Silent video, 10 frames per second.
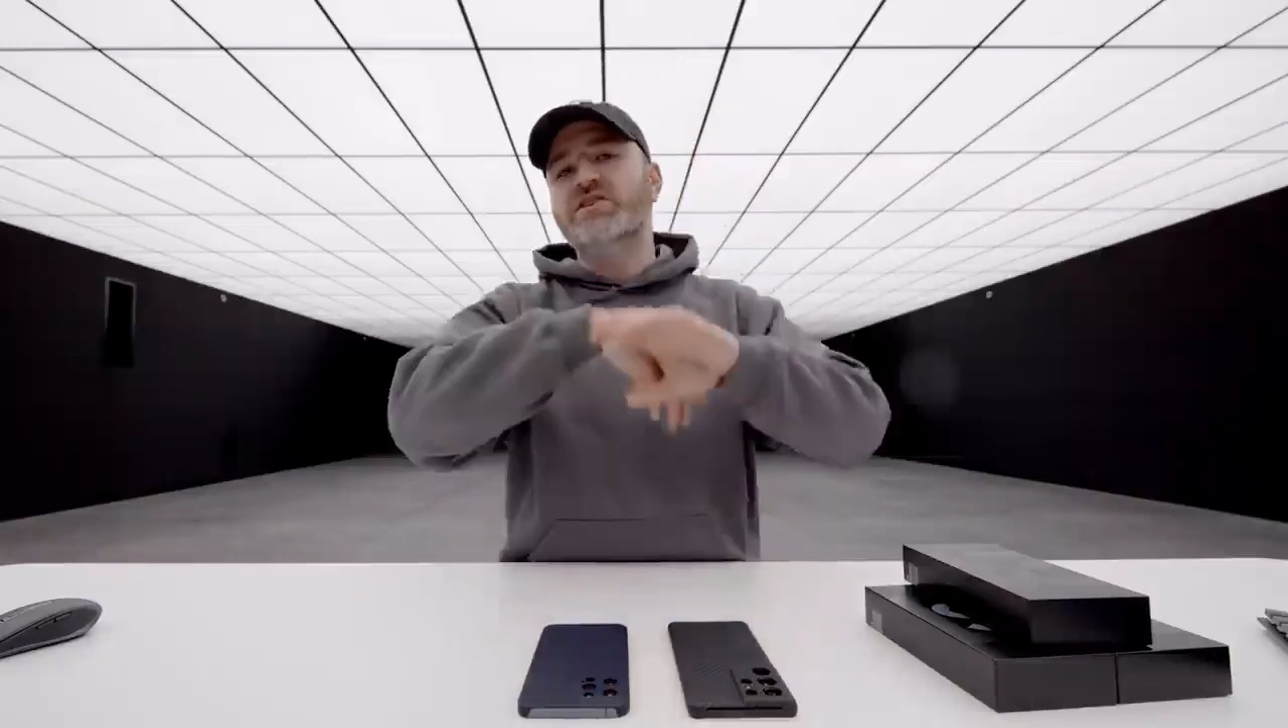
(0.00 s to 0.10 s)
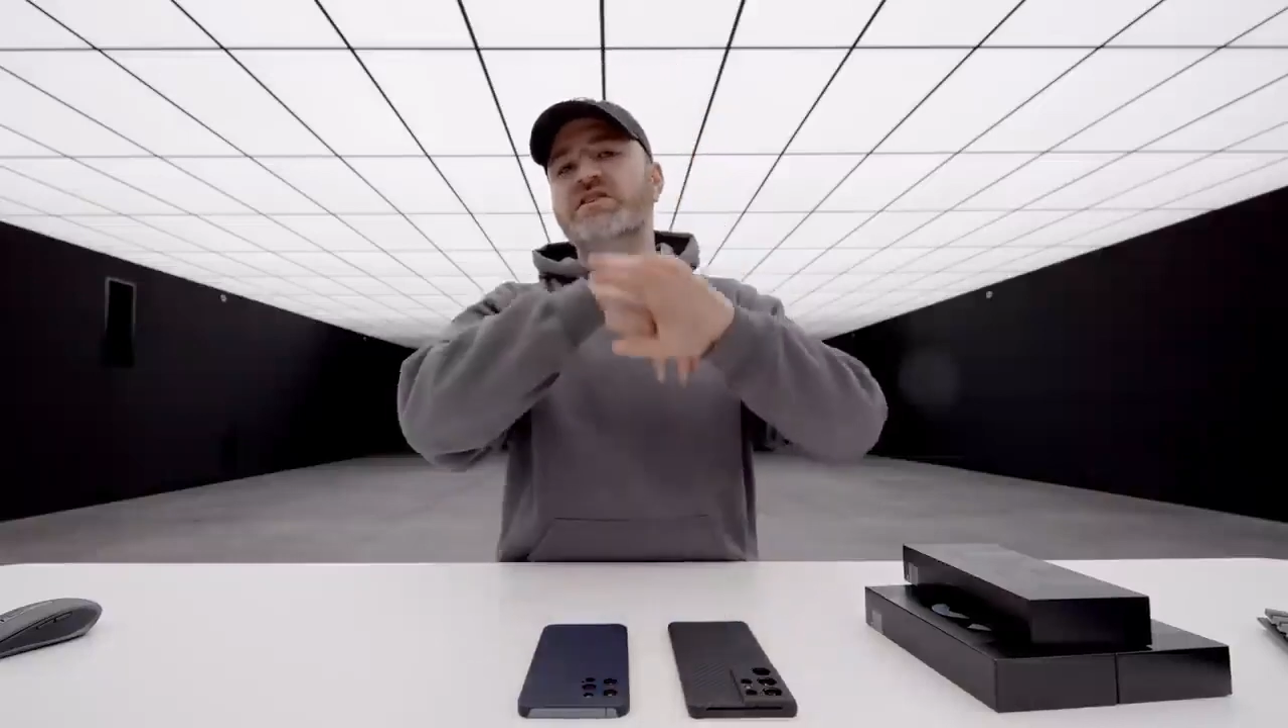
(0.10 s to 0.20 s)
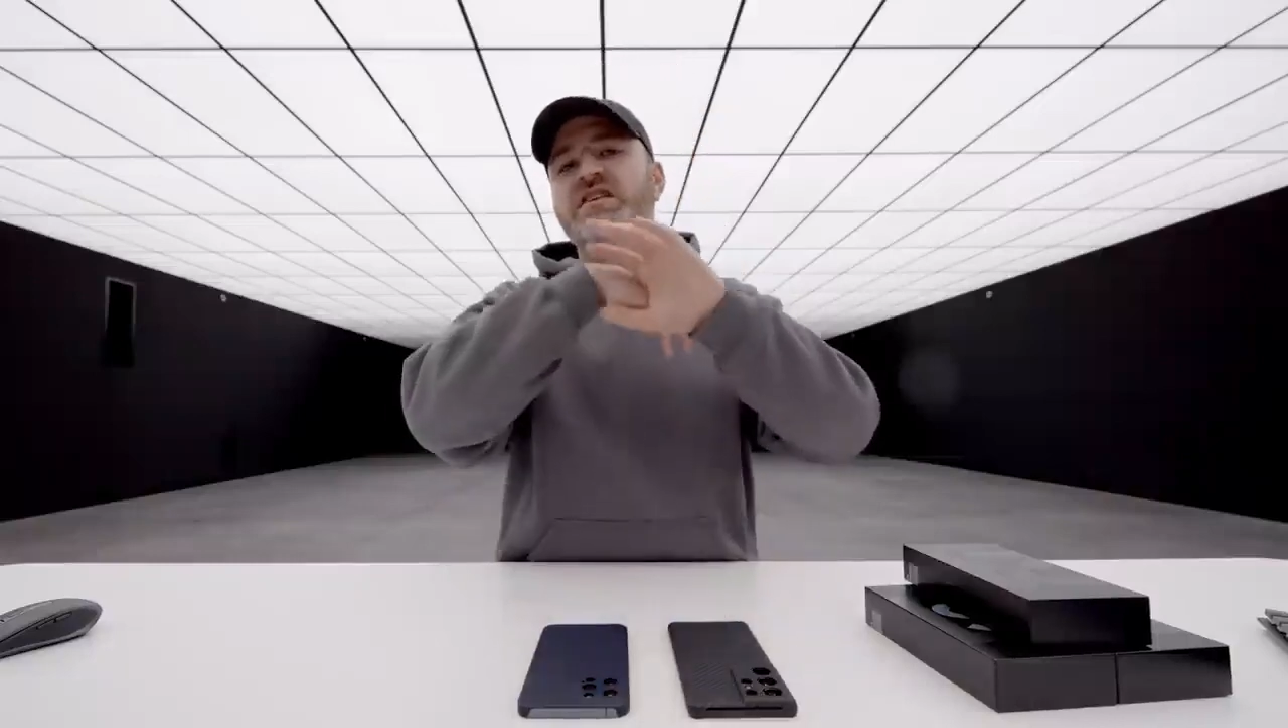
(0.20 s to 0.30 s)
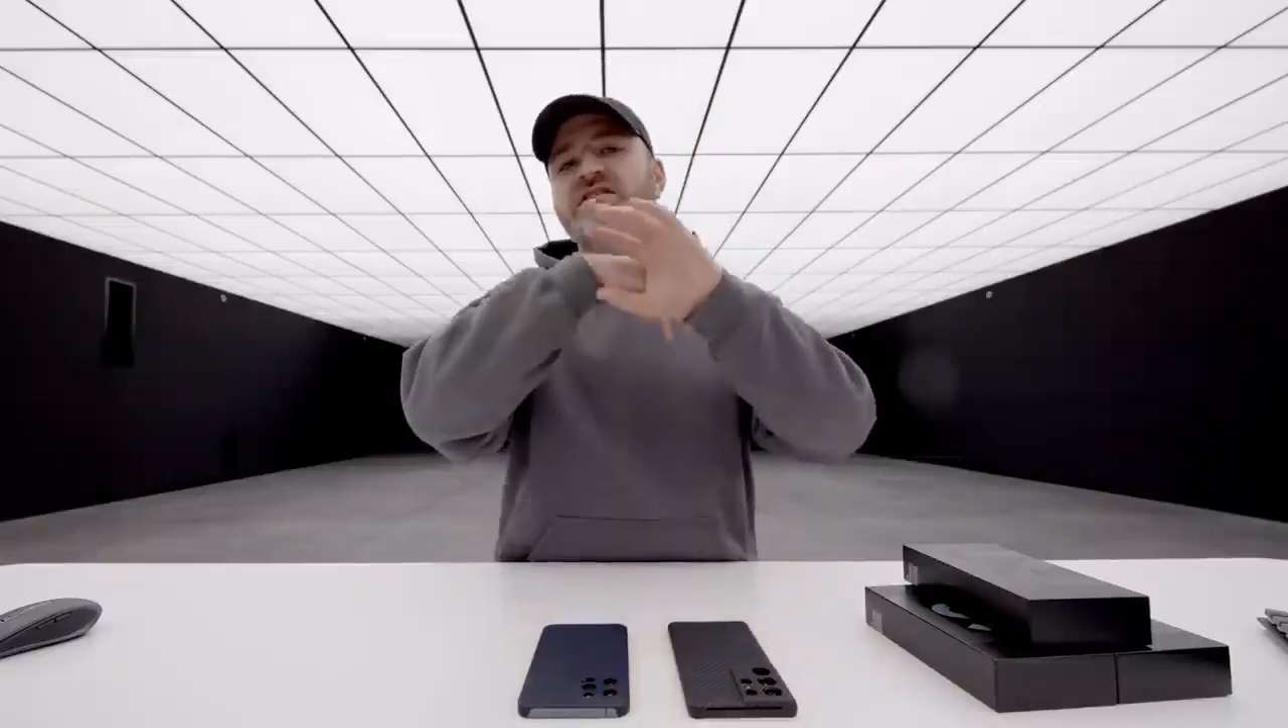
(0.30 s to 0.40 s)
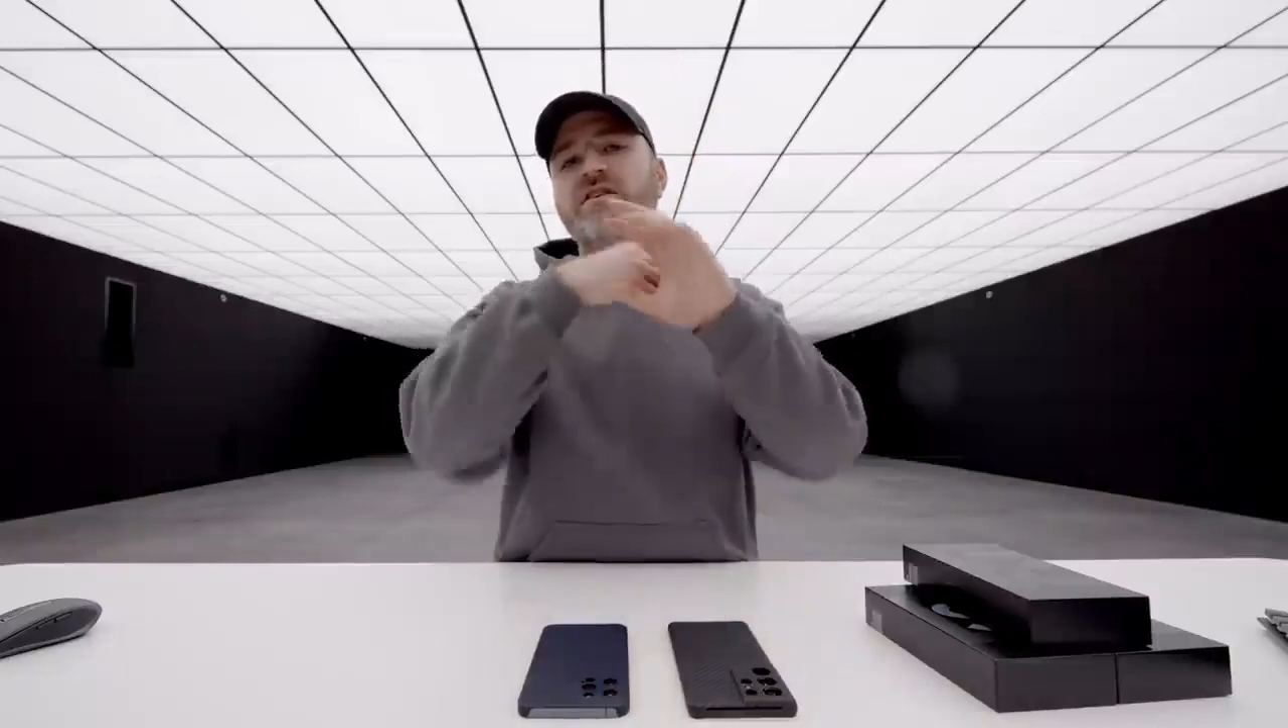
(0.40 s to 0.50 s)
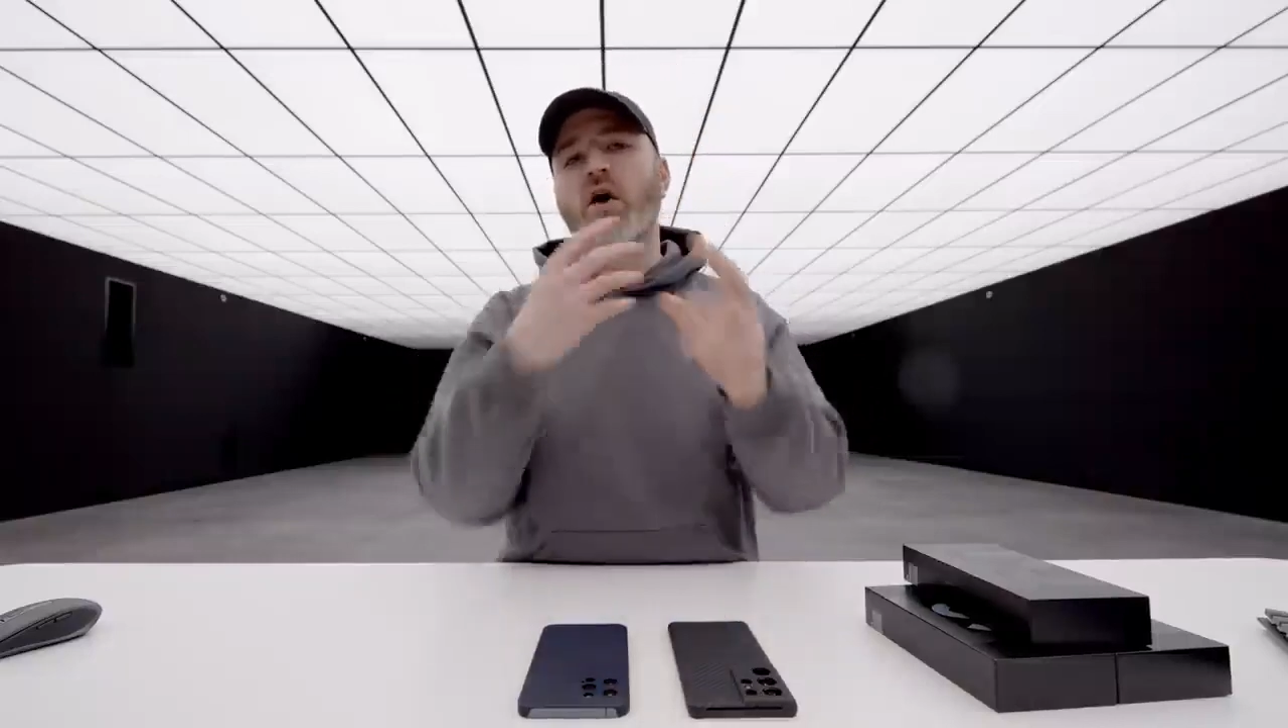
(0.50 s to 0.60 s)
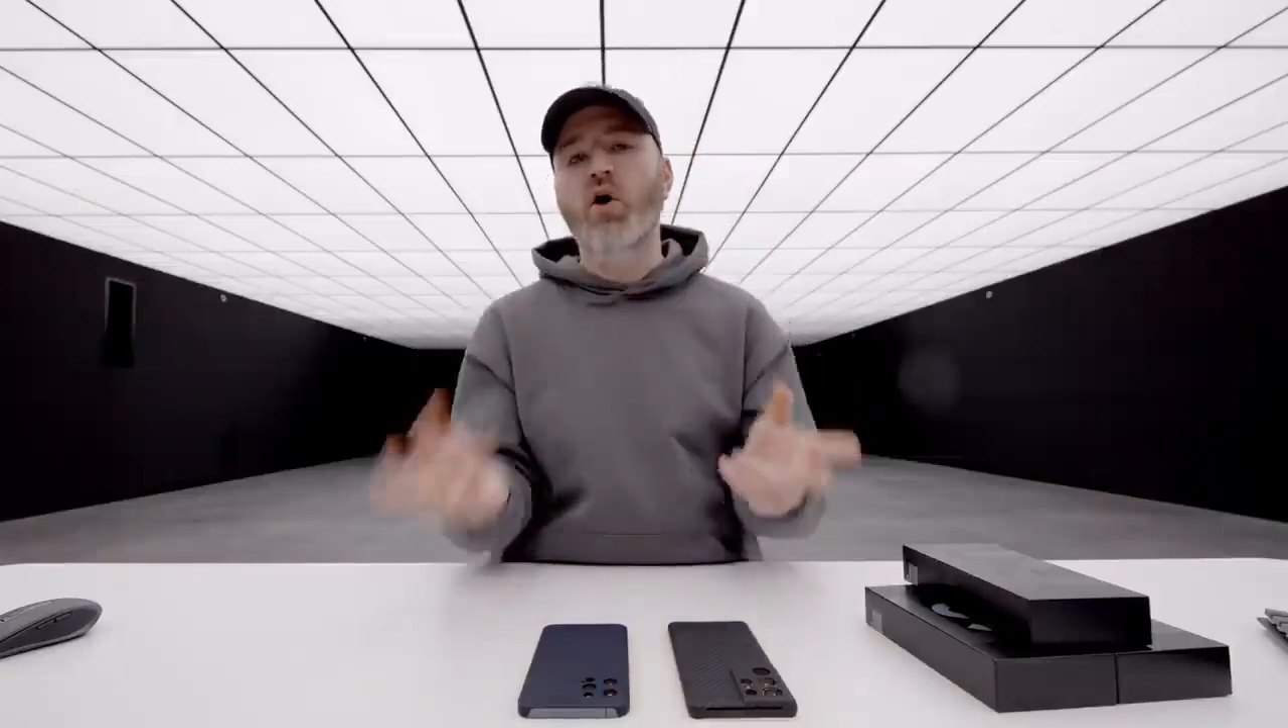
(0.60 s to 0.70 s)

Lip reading: Just as an